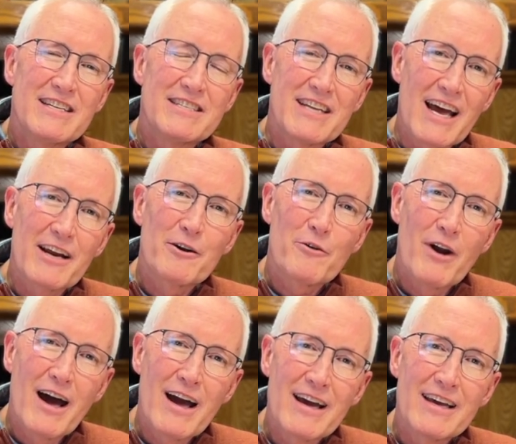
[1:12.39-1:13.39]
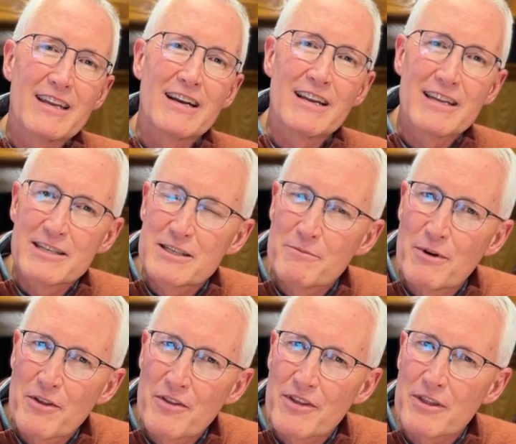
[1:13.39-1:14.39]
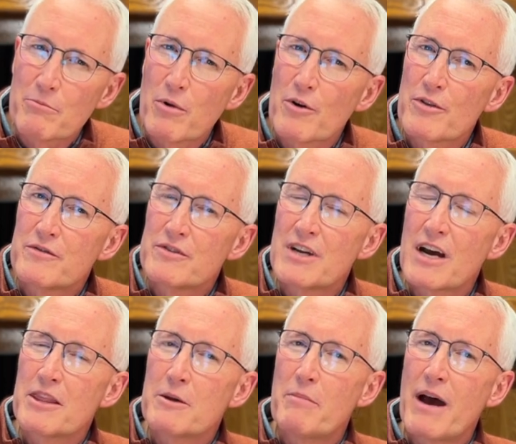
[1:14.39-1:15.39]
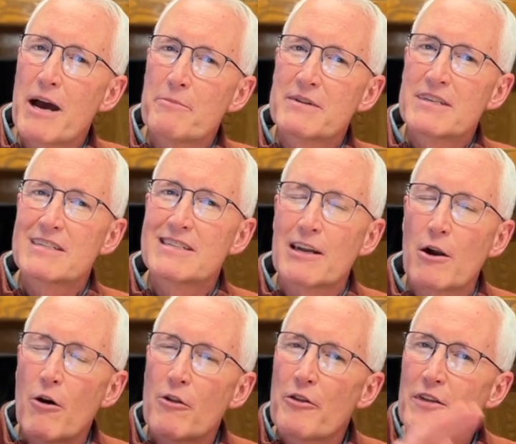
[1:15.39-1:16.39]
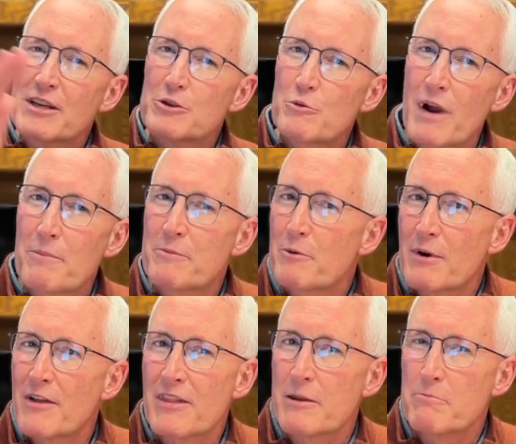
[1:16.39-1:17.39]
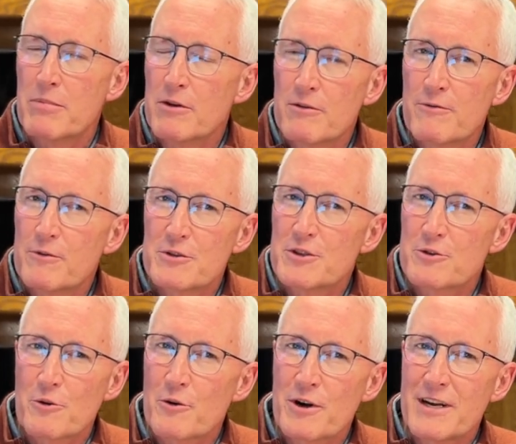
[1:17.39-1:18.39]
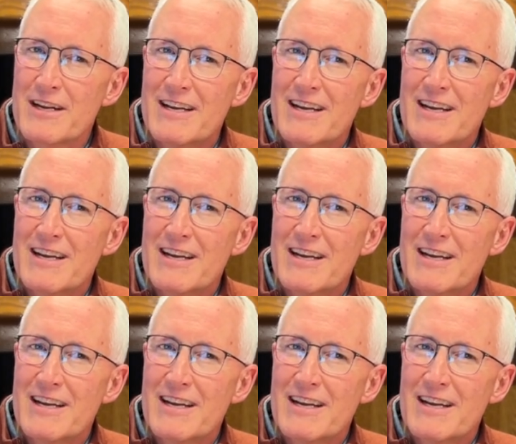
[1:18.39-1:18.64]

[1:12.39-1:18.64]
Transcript: Zechariah and Elizabeth and the birth of John the Baptist and all the things wrapped around that beautiful story.